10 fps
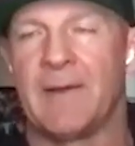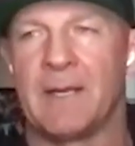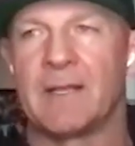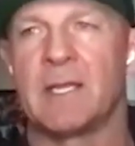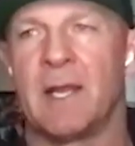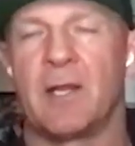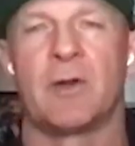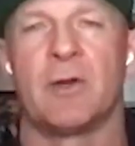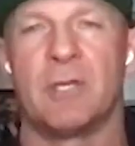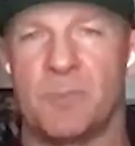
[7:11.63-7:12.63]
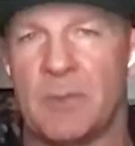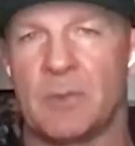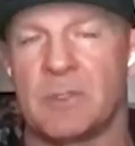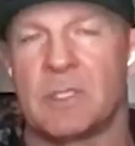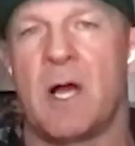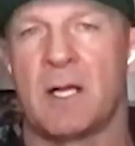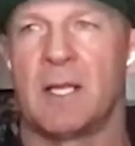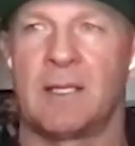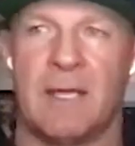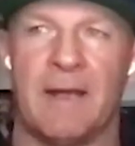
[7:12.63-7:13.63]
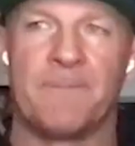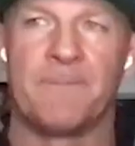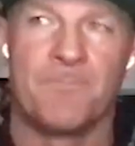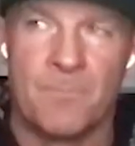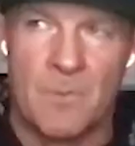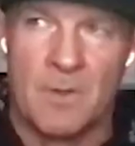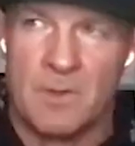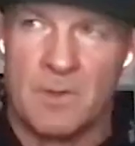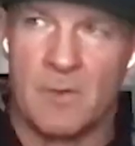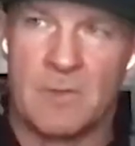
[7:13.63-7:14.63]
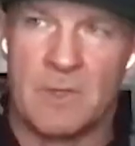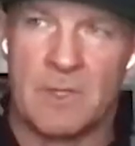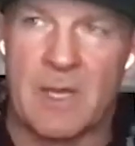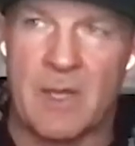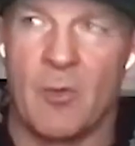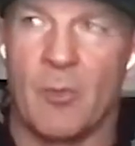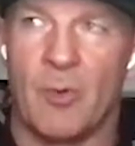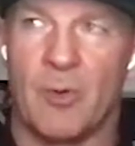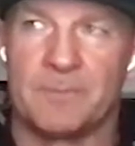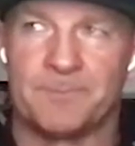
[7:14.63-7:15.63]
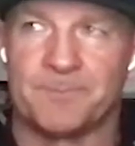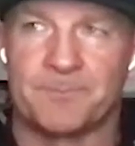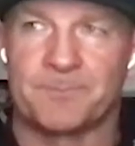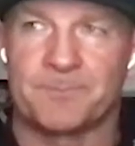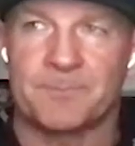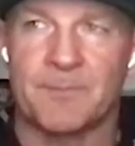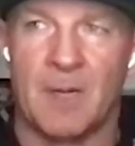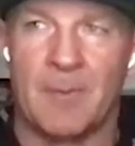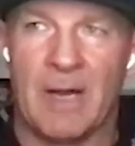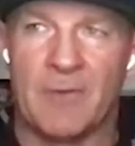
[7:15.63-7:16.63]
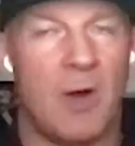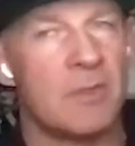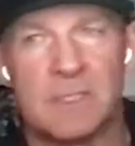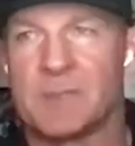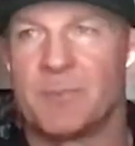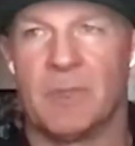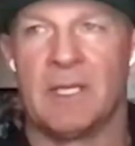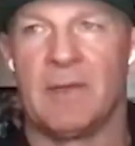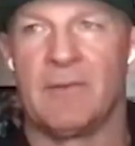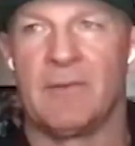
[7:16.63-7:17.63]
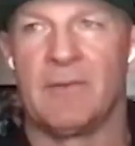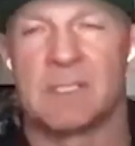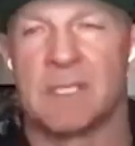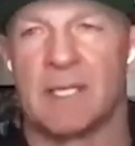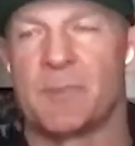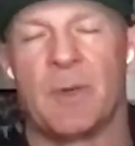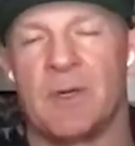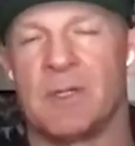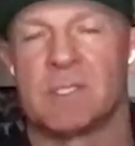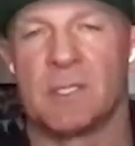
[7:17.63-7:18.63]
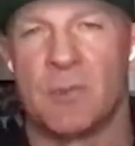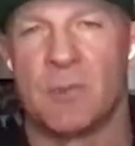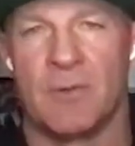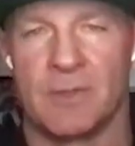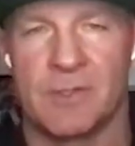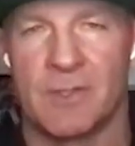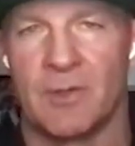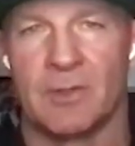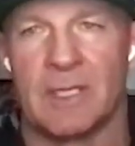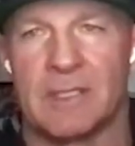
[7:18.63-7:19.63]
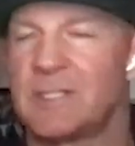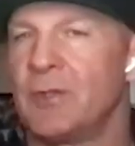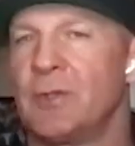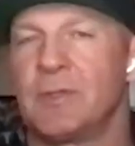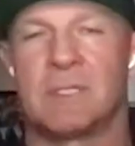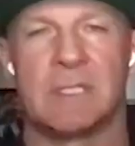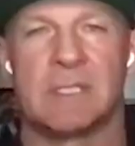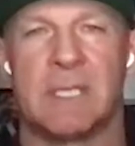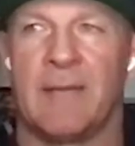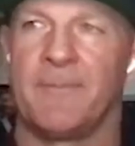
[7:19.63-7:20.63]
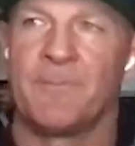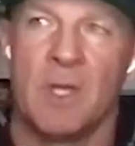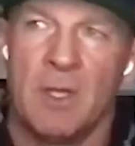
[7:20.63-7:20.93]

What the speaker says: And I encourage people to talk like that. Over there's my goal board. I've always believed this. I experienced this at 12 years old. I still do it to this day.